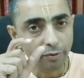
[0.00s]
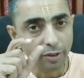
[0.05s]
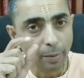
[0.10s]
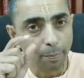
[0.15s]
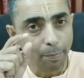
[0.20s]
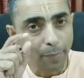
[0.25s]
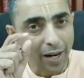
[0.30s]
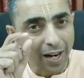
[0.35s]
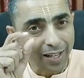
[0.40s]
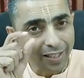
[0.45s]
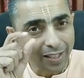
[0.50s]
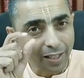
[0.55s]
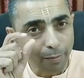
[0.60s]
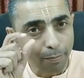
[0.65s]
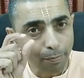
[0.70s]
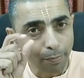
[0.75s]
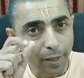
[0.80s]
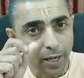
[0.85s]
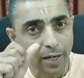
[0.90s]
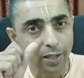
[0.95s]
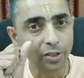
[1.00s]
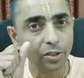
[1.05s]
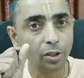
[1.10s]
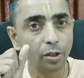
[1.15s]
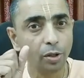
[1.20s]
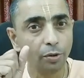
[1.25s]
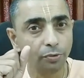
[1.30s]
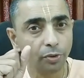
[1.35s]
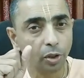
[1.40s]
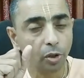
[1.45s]
We are part and
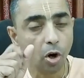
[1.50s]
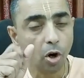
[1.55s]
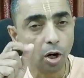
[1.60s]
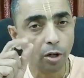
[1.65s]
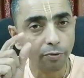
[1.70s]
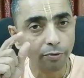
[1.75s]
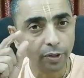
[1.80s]
parcel of the Lord.